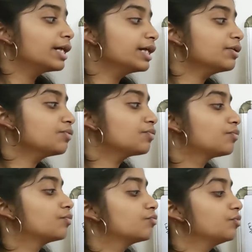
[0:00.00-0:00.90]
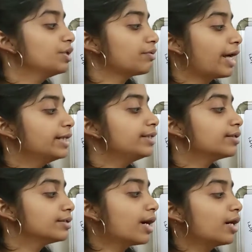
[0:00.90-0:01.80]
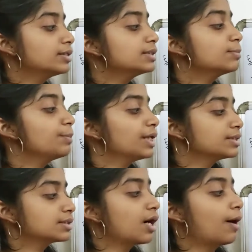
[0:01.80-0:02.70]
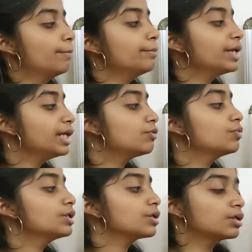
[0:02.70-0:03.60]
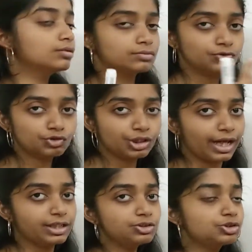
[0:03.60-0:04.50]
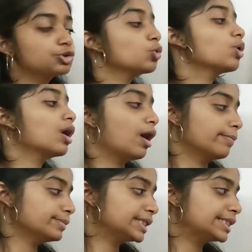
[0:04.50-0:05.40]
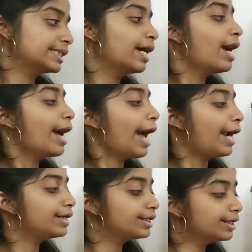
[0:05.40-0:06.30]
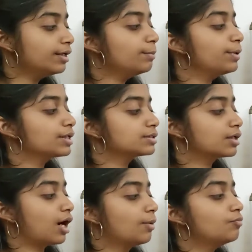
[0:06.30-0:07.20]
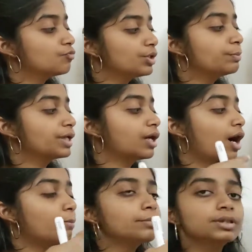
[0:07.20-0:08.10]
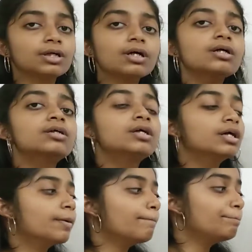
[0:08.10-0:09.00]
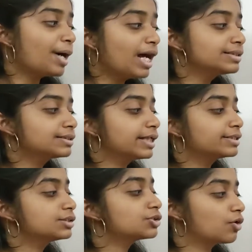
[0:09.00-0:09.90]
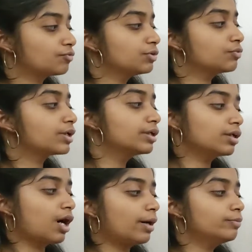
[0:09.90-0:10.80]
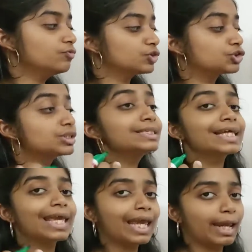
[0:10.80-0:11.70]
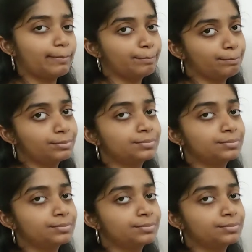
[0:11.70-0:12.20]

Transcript: If we write does plus come, it will change to comes. And did plus come will become the past tense of the word come, which is came.